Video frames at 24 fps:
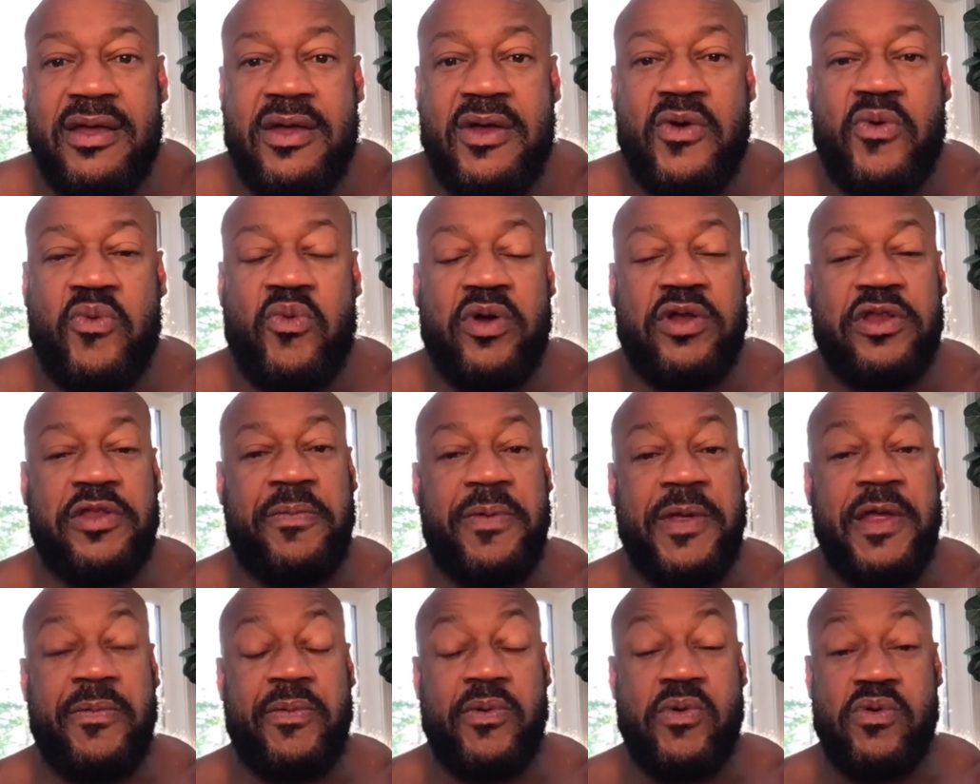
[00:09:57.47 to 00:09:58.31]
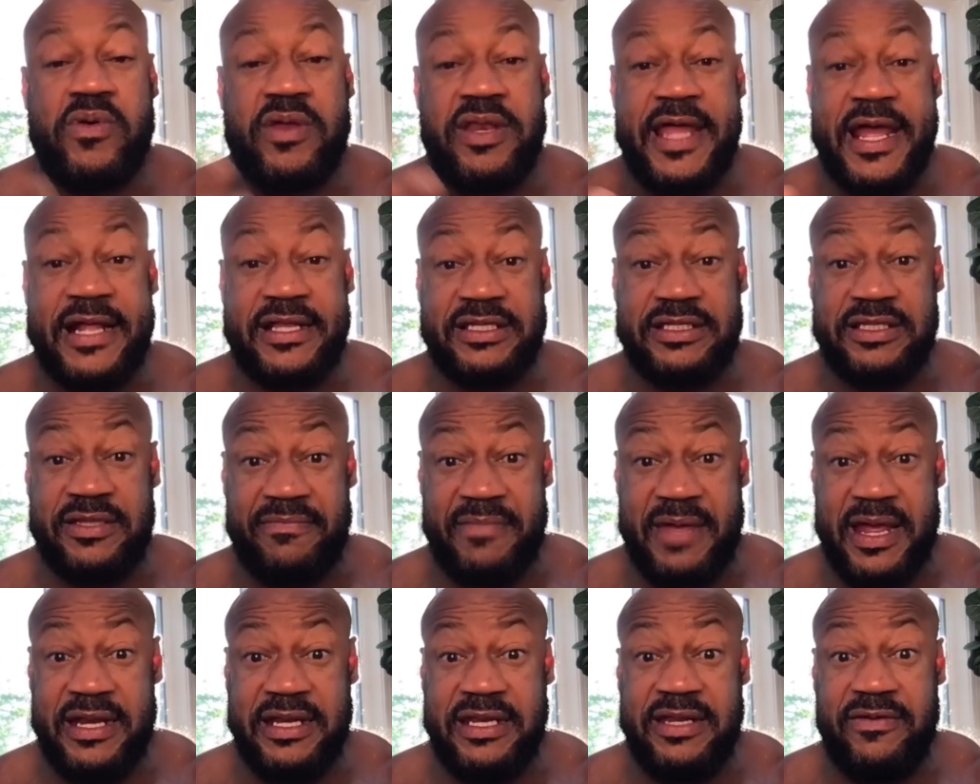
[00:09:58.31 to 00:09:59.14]
Where the people who collected the
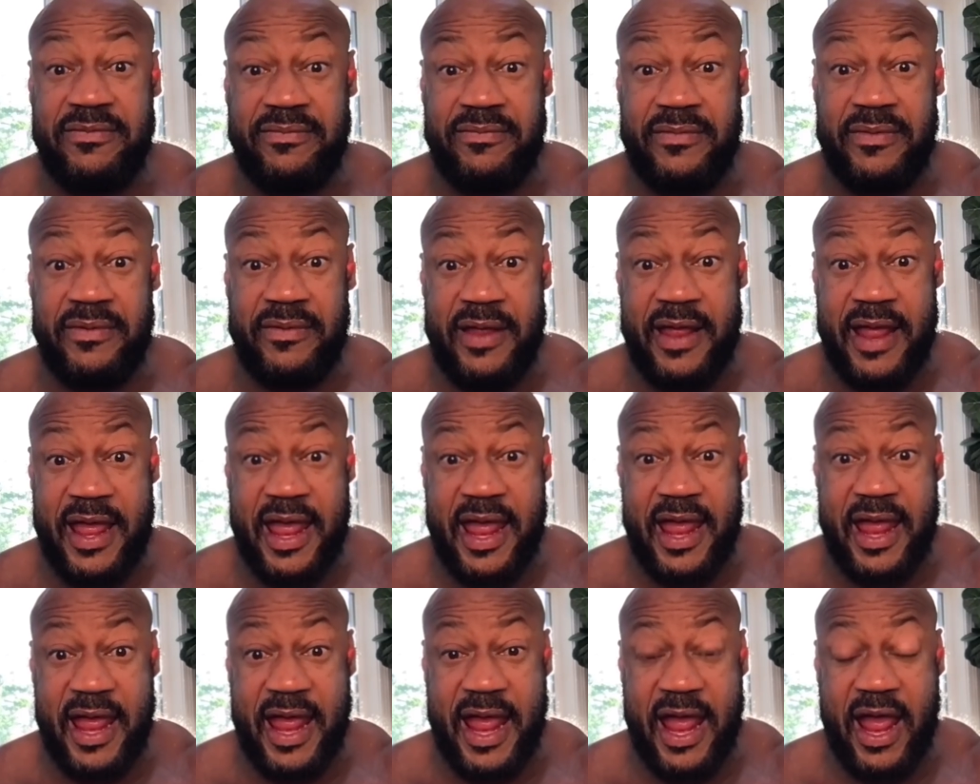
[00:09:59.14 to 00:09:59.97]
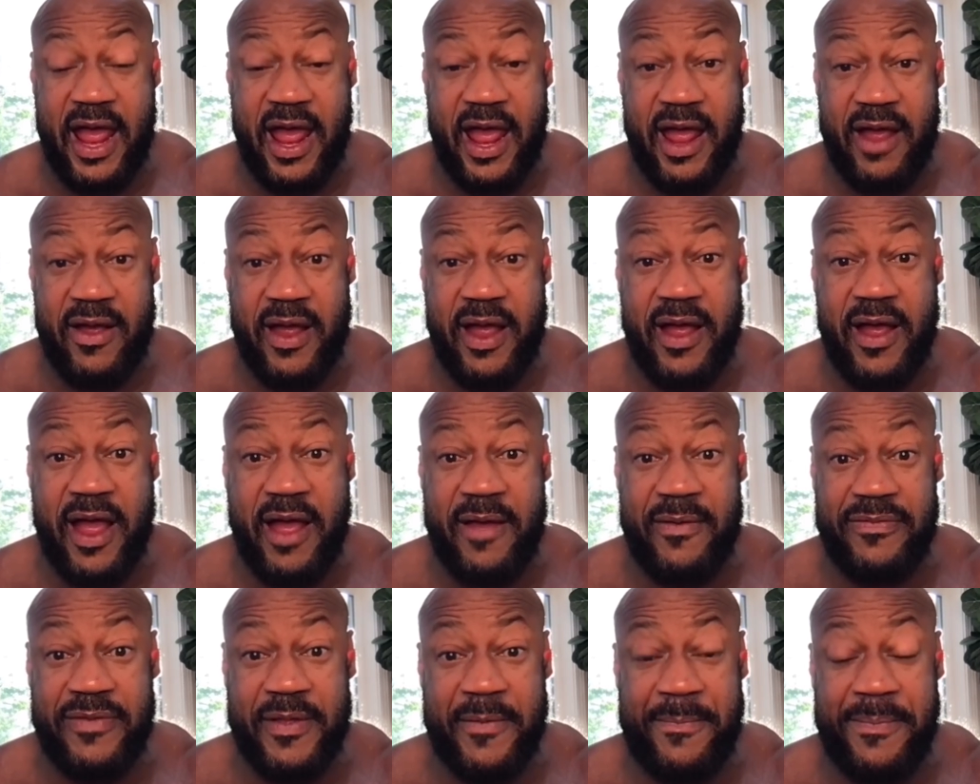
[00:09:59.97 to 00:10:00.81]
money.
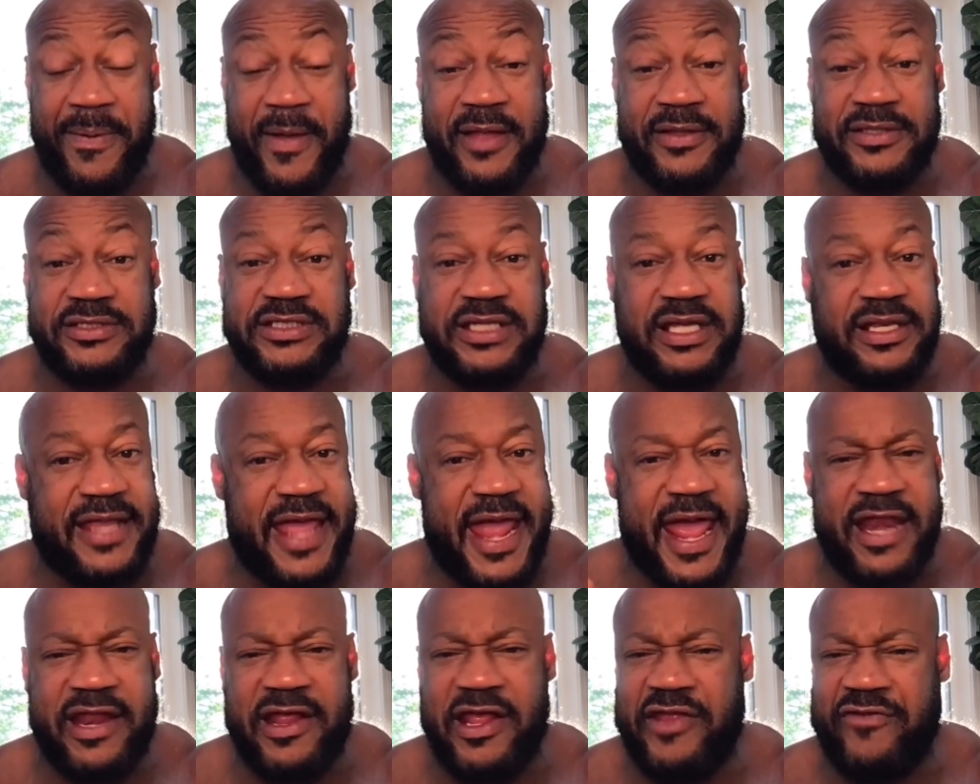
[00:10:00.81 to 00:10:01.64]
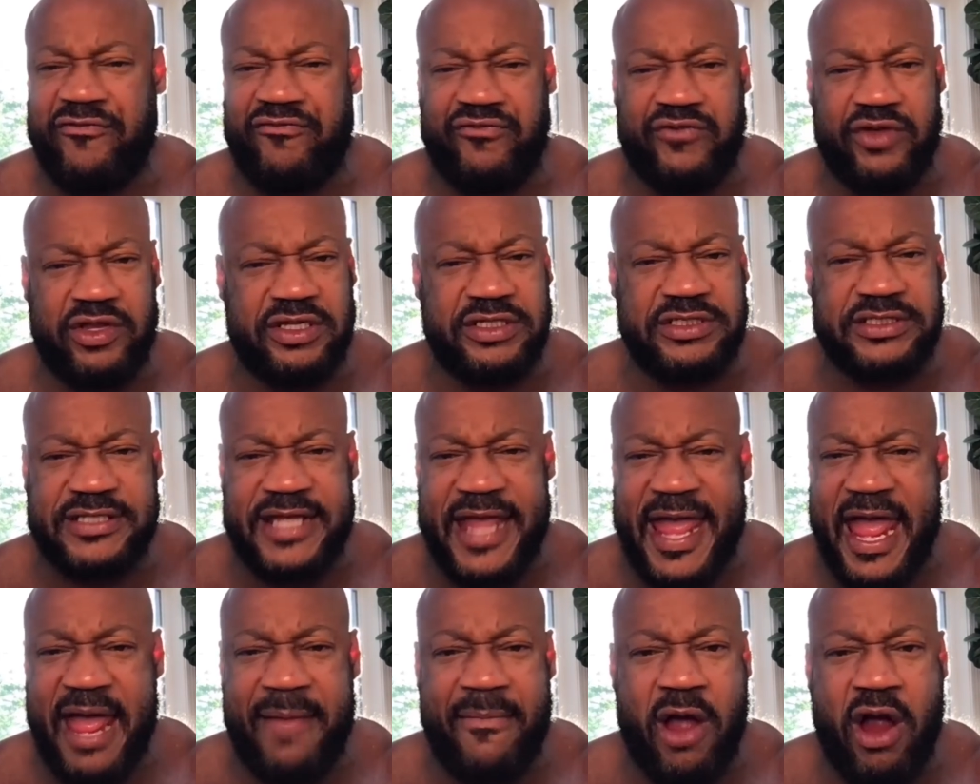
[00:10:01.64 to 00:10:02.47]
Atlanta is full of
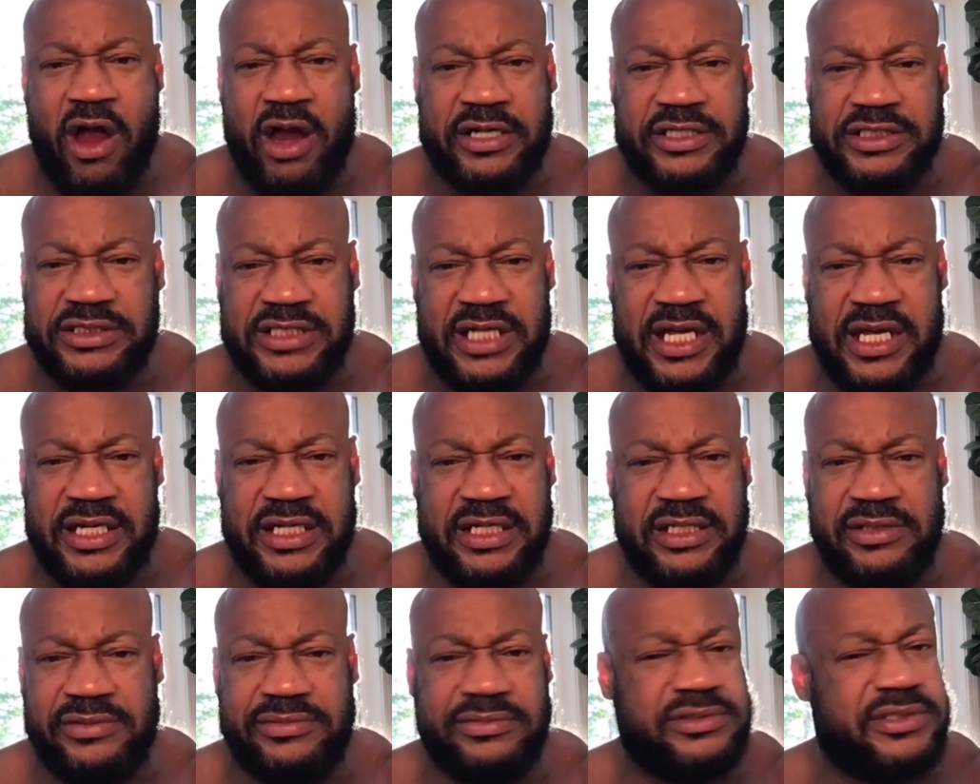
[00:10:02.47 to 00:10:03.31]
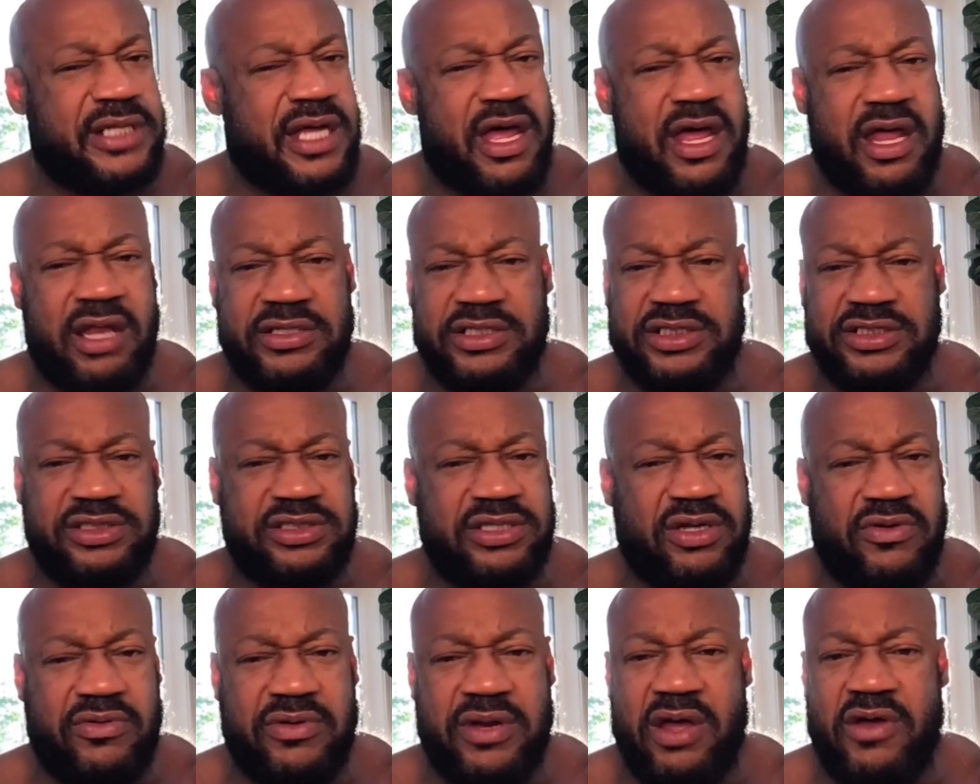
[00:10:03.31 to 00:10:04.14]
scam artists, honey. Y'all just
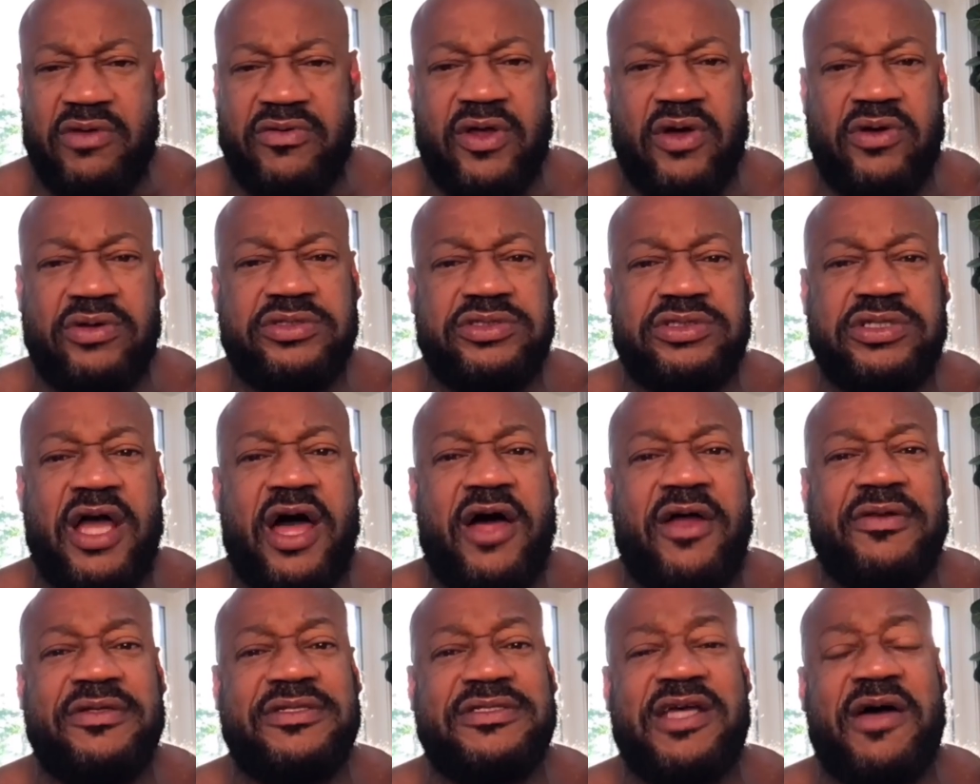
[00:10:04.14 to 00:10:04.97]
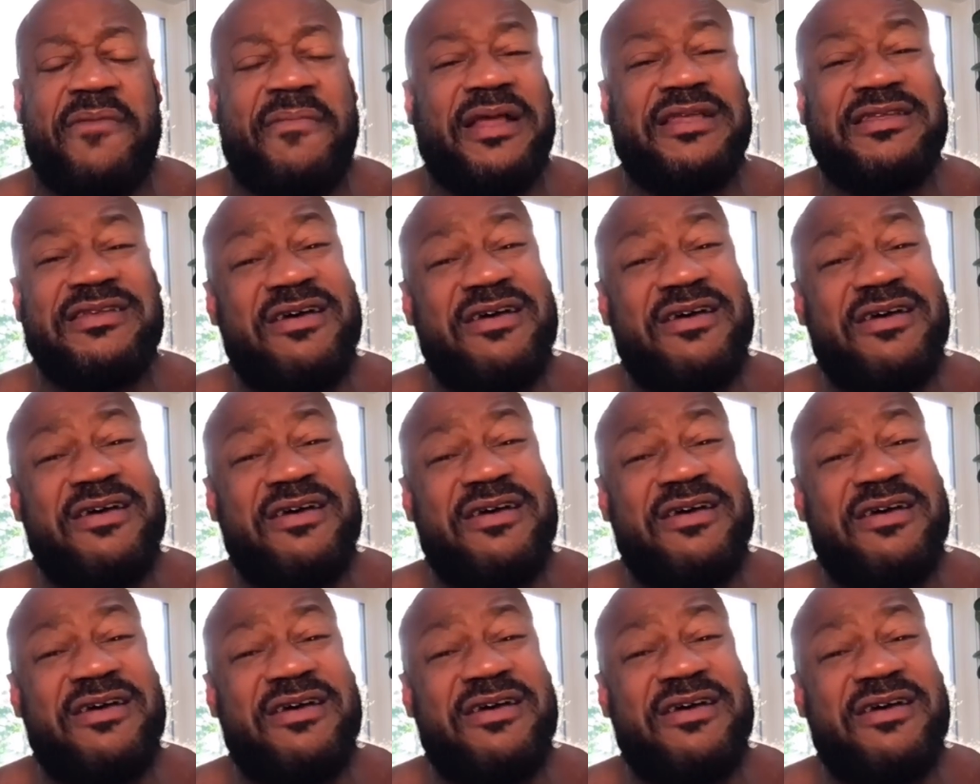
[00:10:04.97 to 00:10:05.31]
don't know. Those of y'all are talking about,